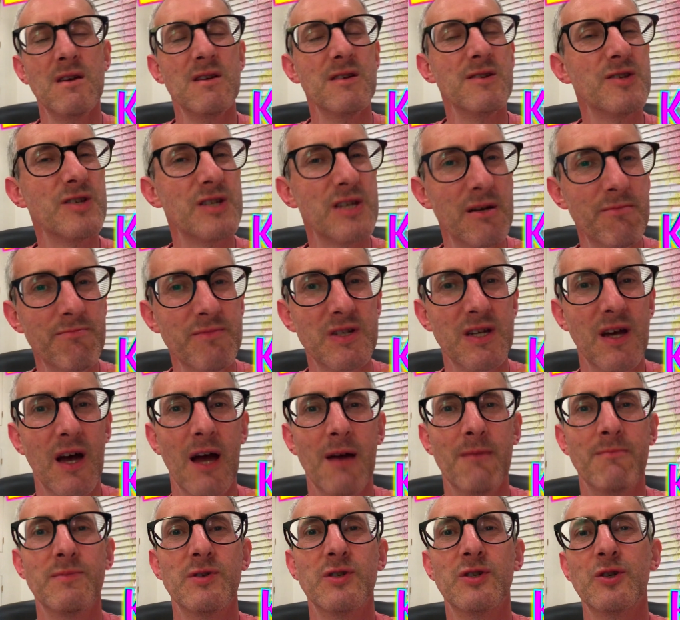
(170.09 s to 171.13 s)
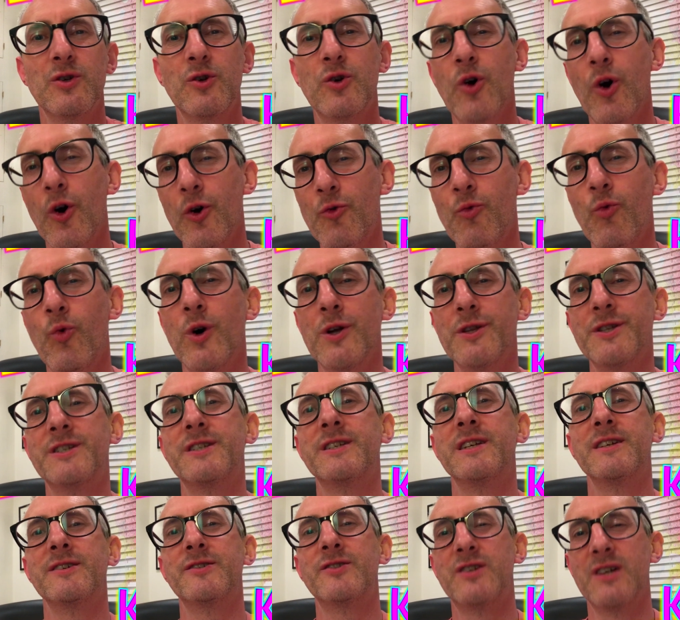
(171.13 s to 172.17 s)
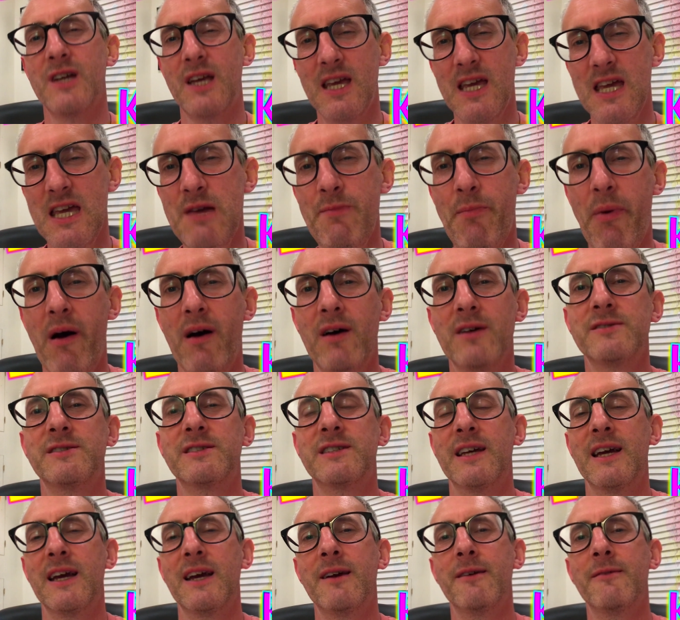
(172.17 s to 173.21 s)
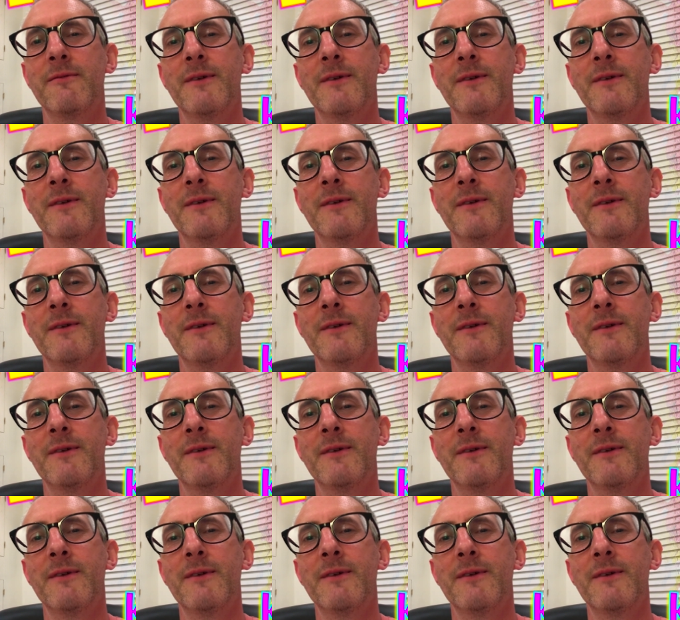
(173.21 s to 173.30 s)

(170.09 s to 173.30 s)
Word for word: Sometimes God wants us to keep asking